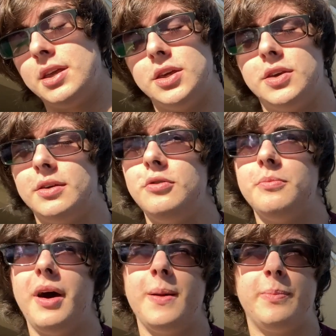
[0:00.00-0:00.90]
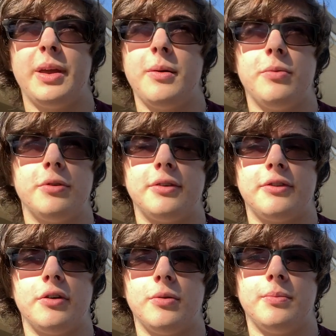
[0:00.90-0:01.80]
you might be able to
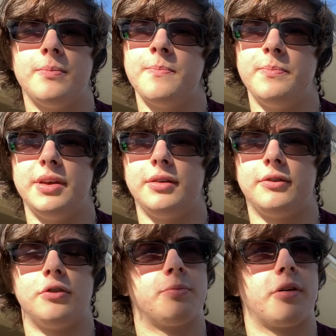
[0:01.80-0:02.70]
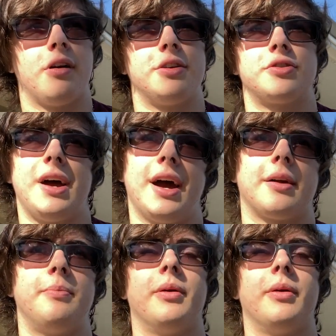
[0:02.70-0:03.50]
still be super on track,